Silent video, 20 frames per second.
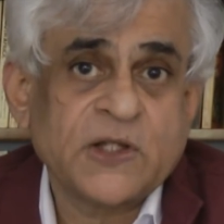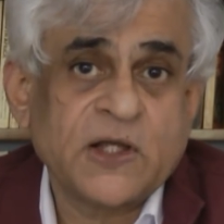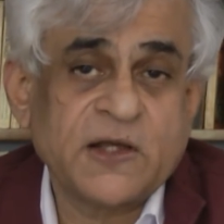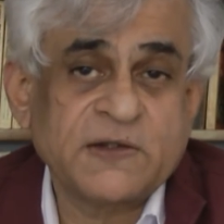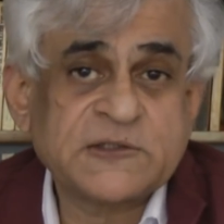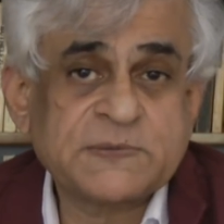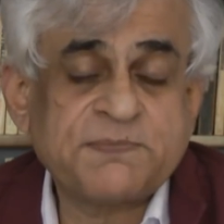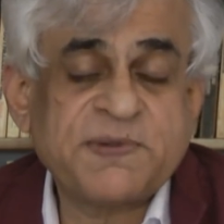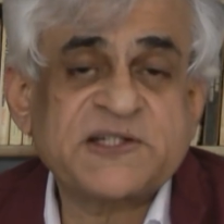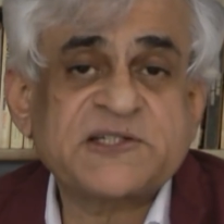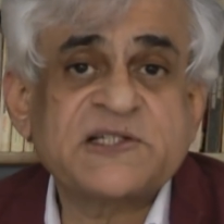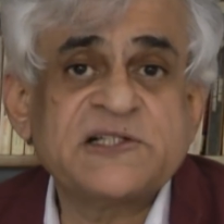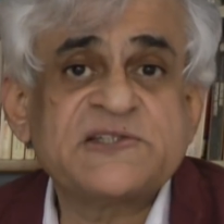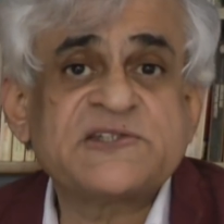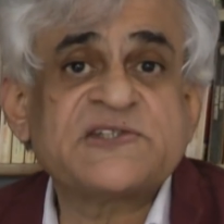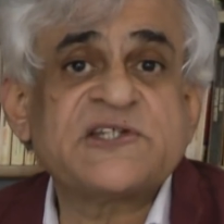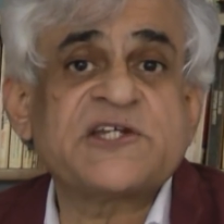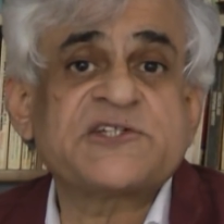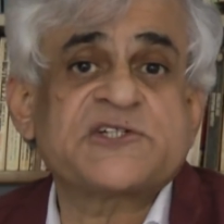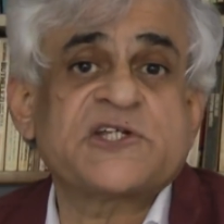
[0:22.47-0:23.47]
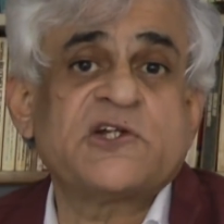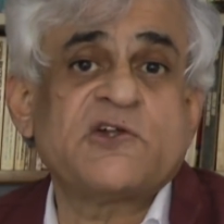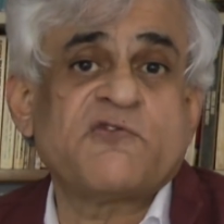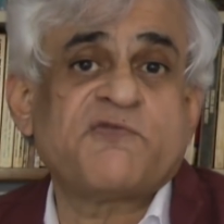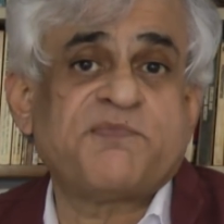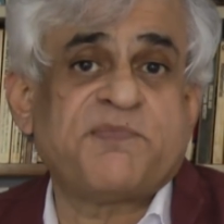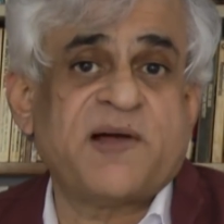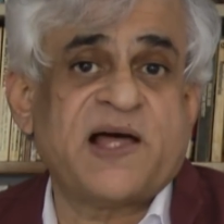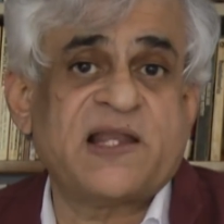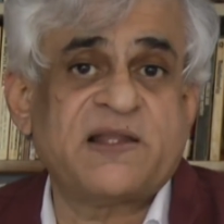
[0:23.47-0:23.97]
A special session
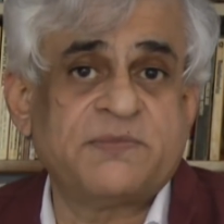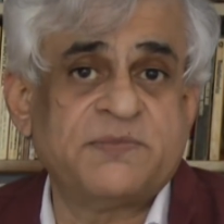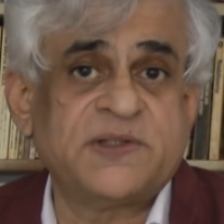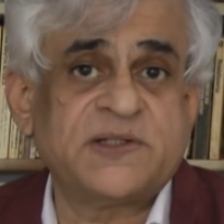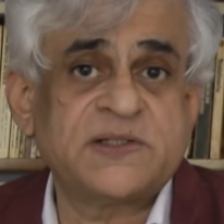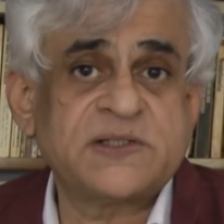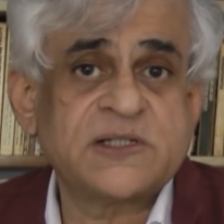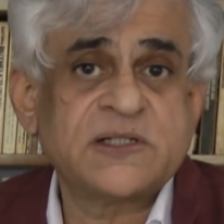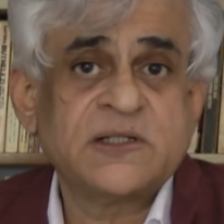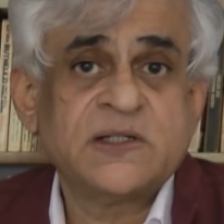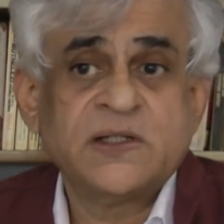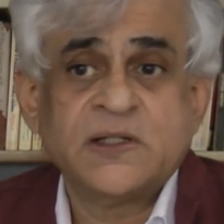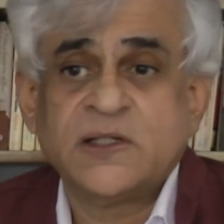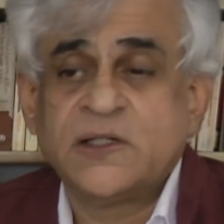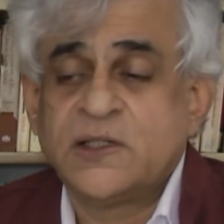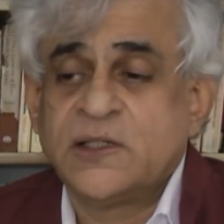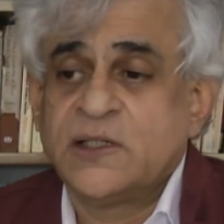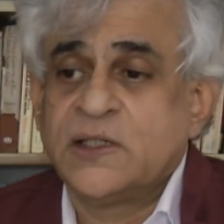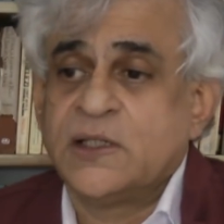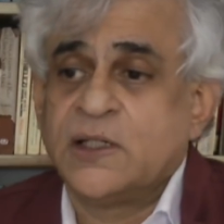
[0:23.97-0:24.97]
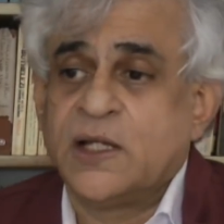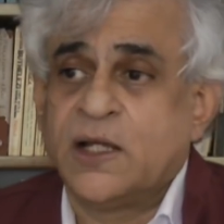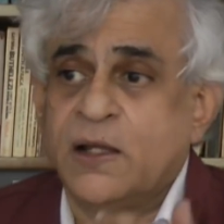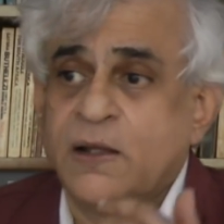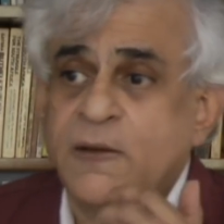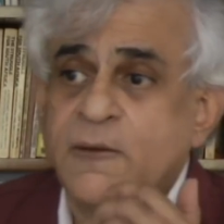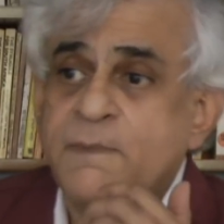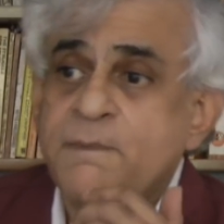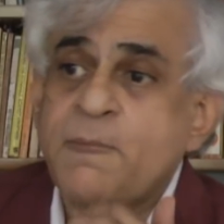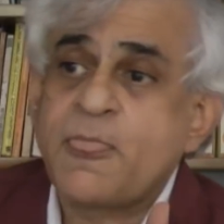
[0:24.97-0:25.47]
of Parliament
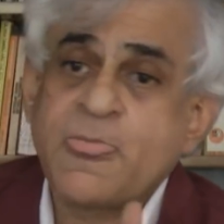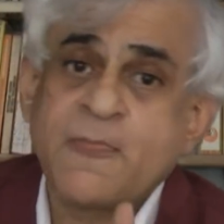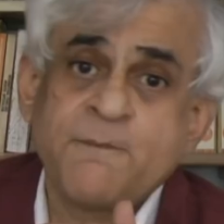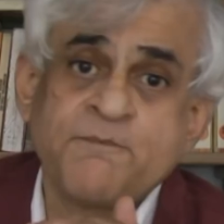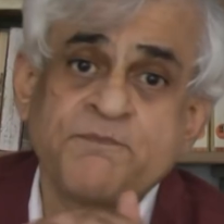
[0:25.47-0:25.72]
to